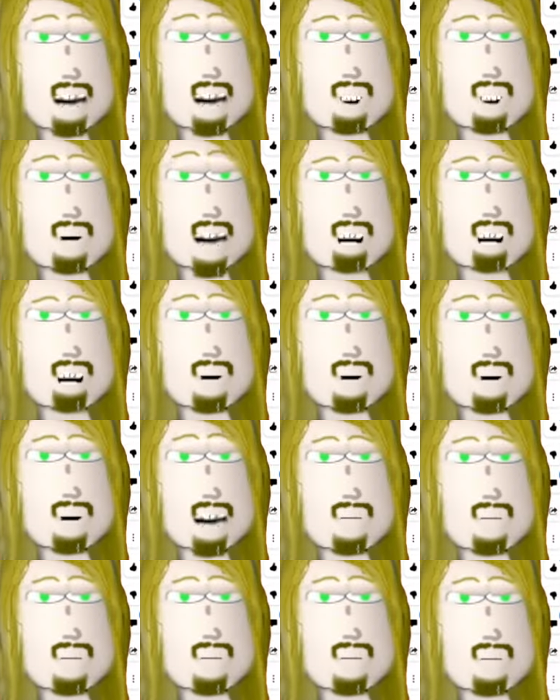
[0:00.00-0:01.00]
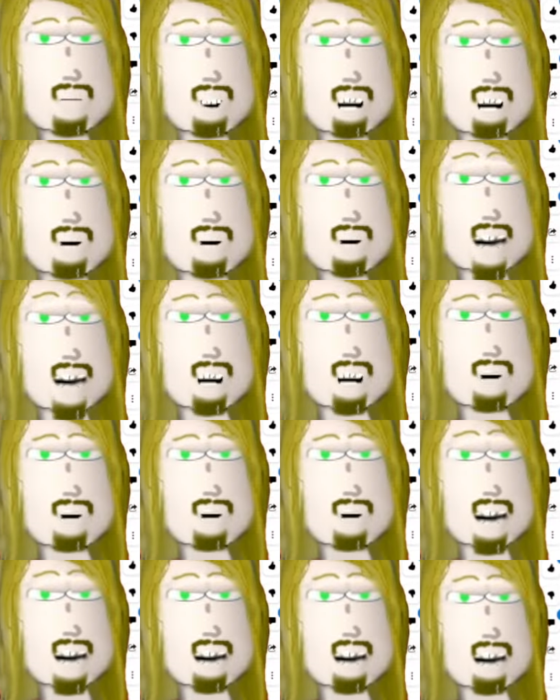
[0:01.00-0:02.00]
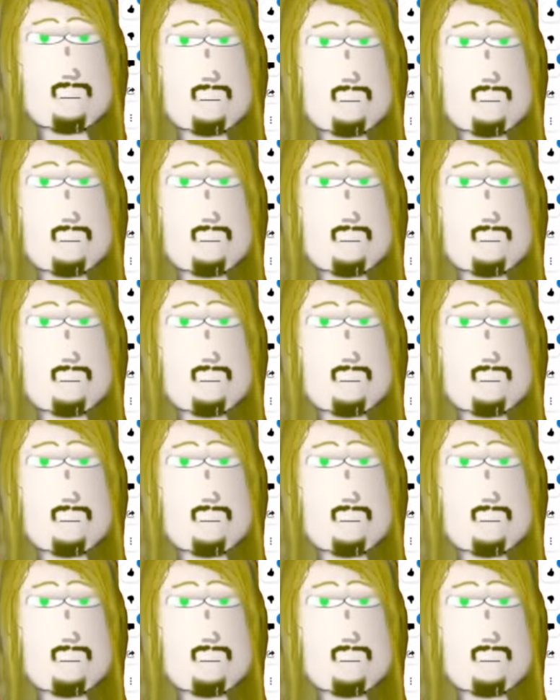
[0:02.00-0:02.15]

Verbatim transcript: what what the thing, sir.